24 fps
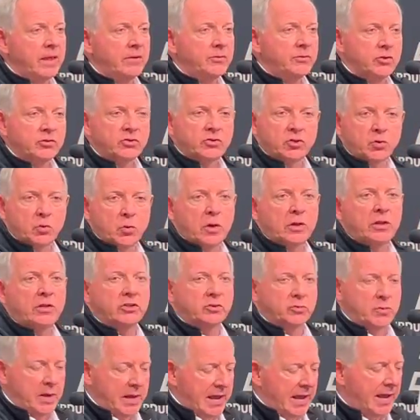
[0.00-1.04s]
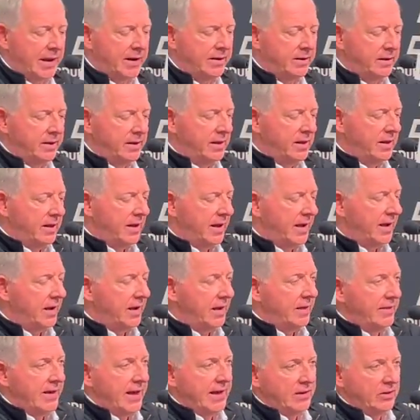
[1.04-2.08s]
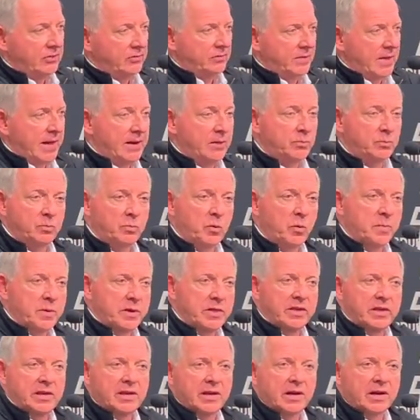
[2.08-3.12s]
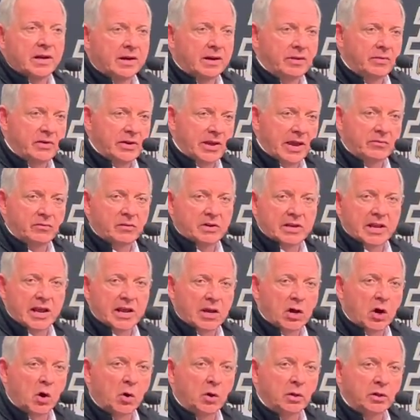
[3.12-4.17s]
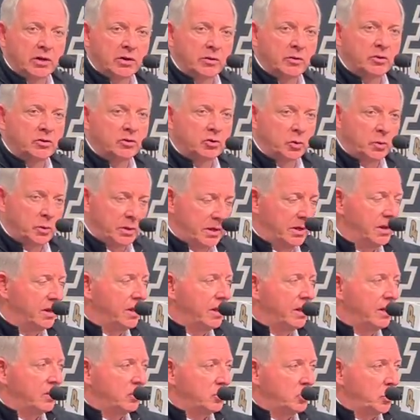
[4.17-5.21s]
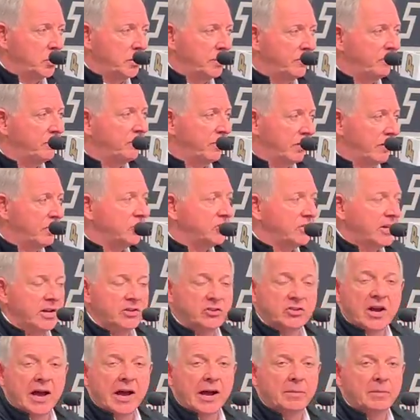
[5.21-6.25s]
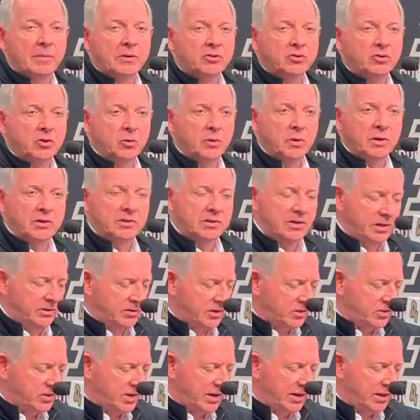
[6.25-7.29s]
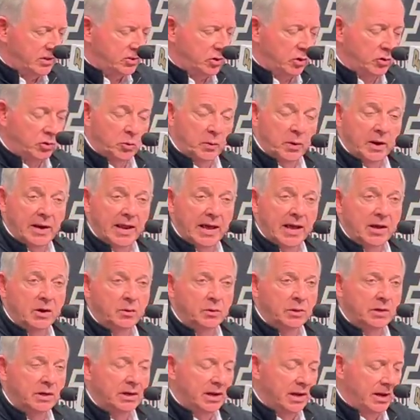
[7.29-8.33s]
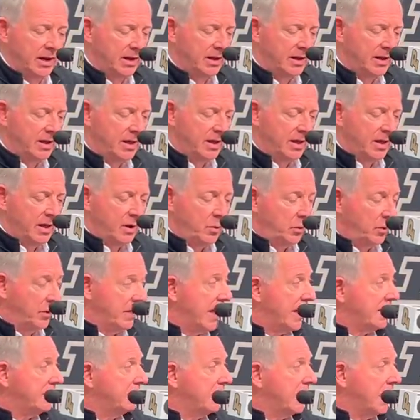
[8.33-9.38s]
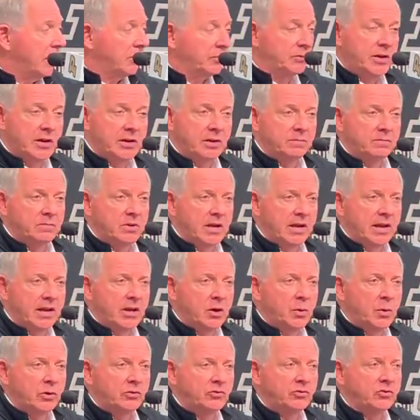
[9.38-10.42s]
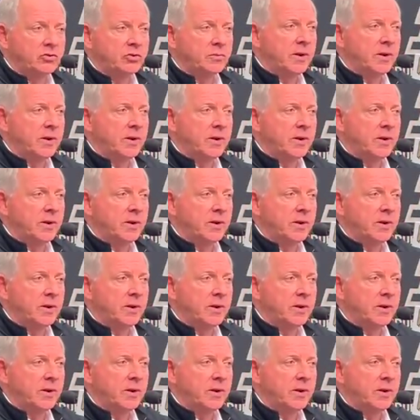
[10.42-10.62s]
just as quickly as we can. And that will be the everyday goal here until we finish that job. And so, as I said, it's underway now. And with that, I'll take any questions you